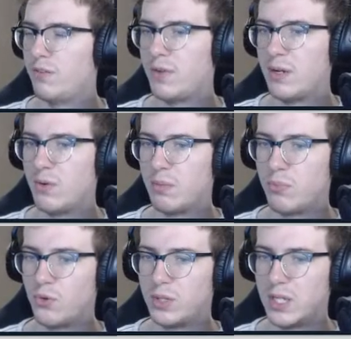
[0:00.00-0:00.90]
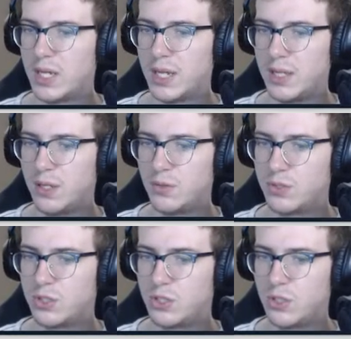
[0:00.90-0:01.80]
were to port the Halo
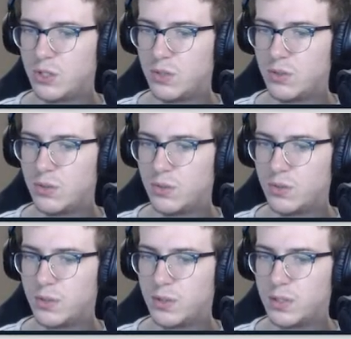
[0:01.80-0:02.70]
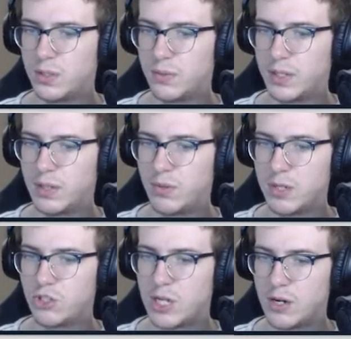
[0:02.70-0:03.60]
2? Wait, what
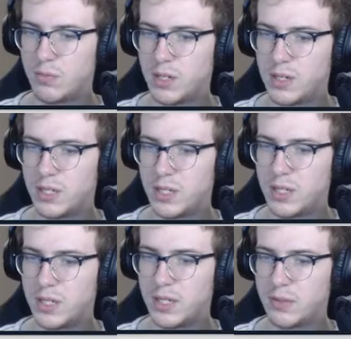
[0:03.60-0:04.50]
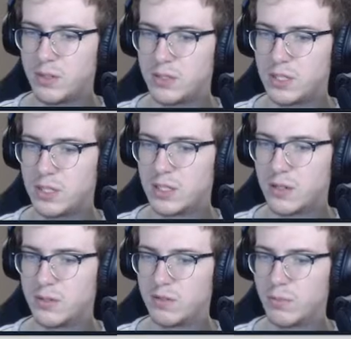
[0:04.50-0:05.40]
about Shadow Blockade, like what you'd see in the
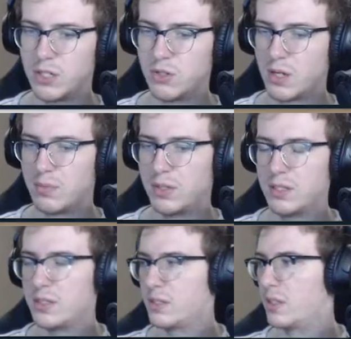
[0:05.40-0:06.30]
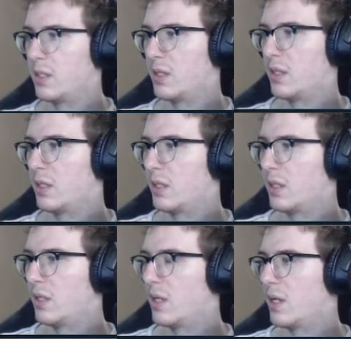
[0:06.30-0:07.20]
tunnels of Metropolis?
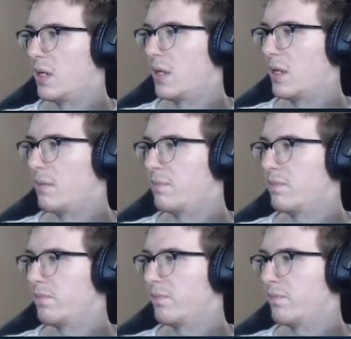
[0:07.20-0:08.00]
I mean,